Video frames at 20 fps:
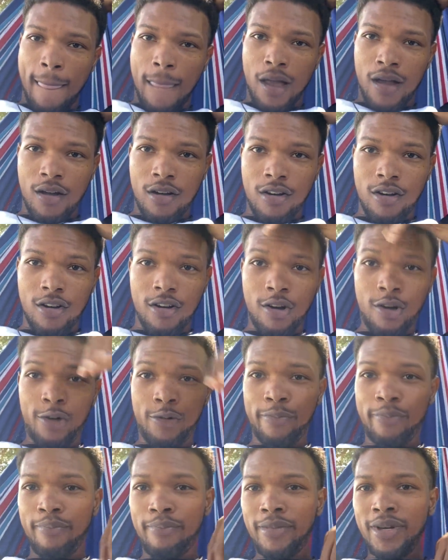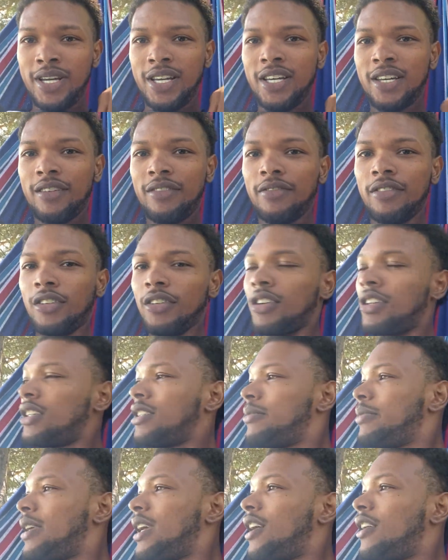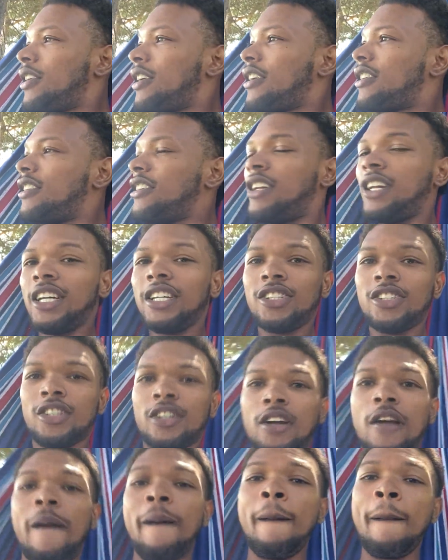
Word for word: Oh, man. Feel good to be out here in nature.